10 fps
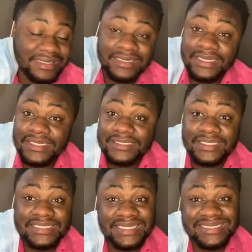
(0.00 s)

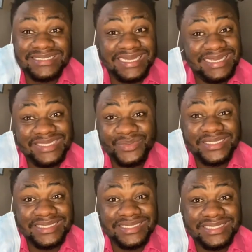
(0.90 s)
It's
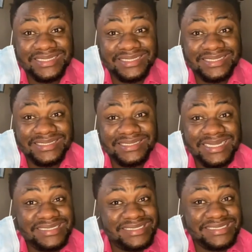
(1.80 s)
ridiculous.
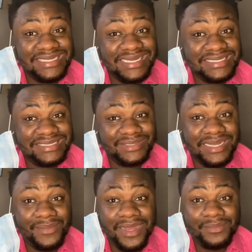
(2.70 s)
That's just nasty.
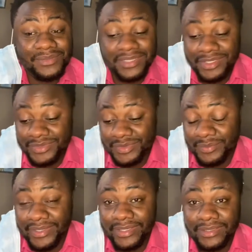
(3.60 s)
Come on, people. I could do
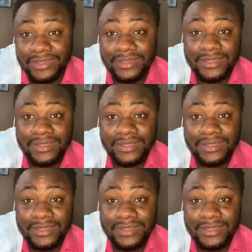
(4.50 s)
better.